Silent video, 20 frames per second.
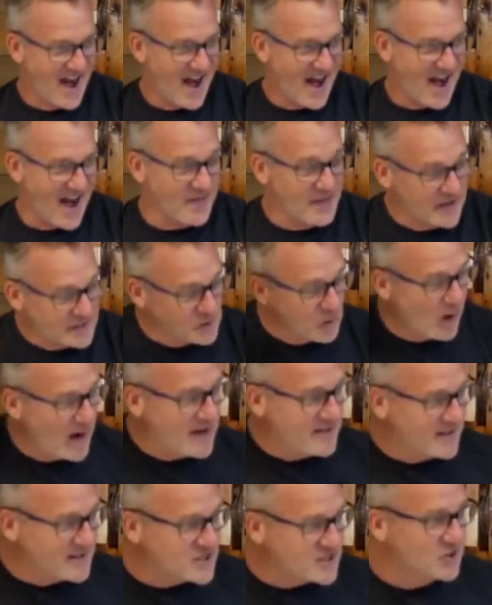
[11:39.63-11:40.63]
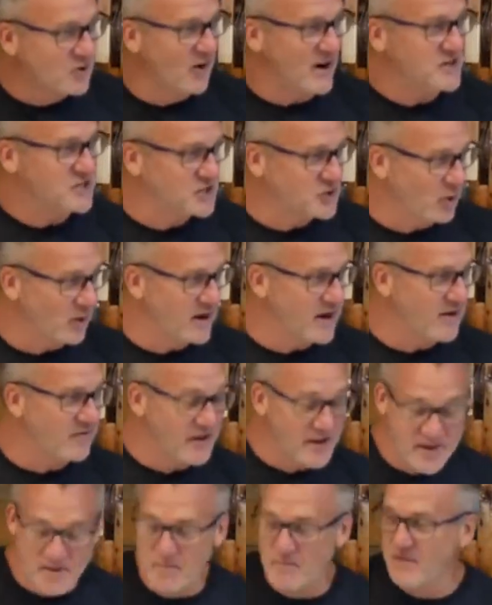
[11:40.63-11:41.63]
And that's why this great story of
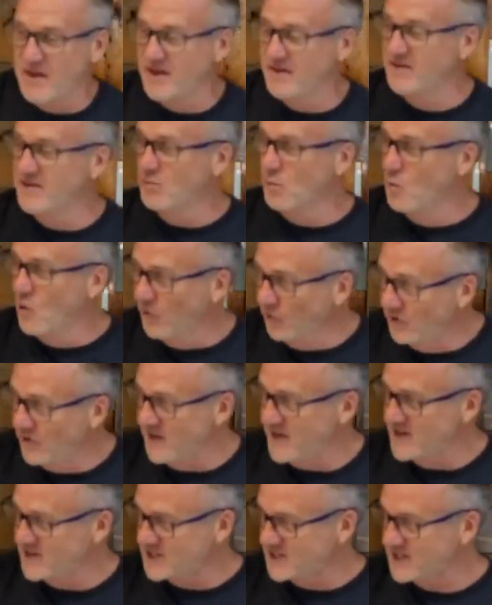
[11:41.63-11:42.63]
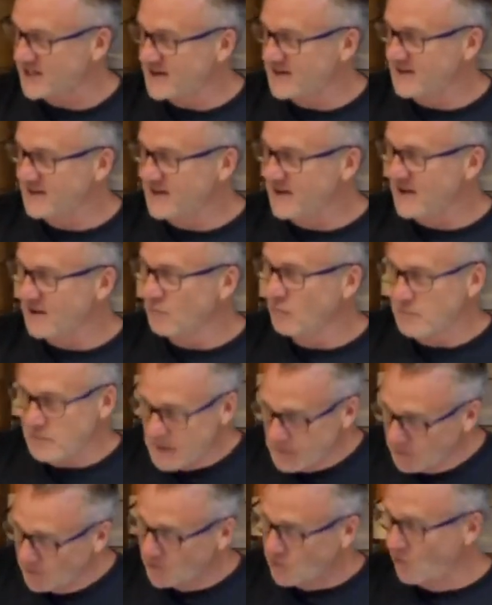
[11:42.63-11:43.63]
in the wilderness, when
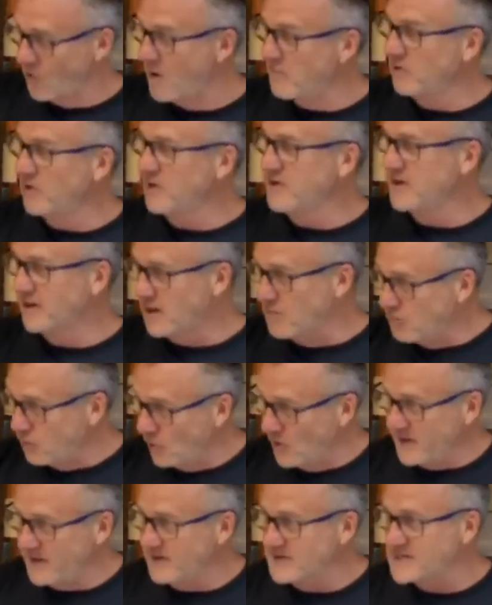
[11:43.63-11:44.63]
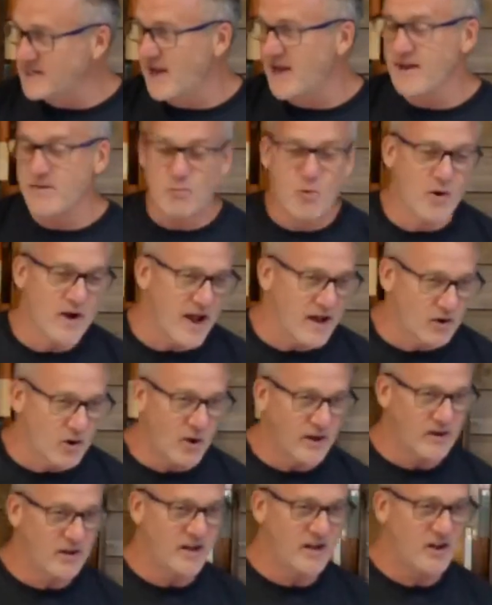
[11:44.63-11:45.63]
people are grumbling and complaining and say, hey, we're not
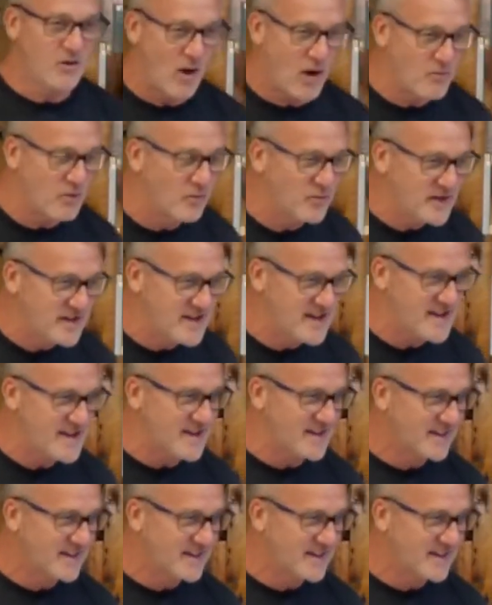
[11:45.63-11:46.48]
getting quite what we need,